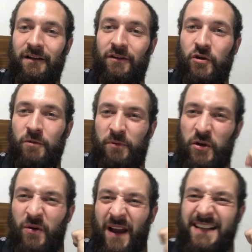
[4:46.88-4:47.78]
Your
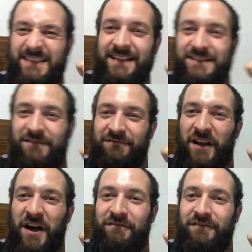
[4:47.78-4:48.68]
pure essence of
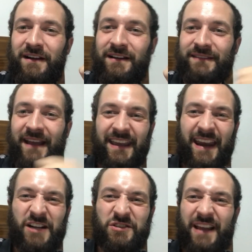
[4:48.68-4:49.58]
love that can
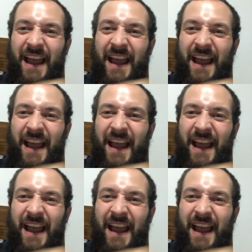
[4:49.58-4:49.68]
actually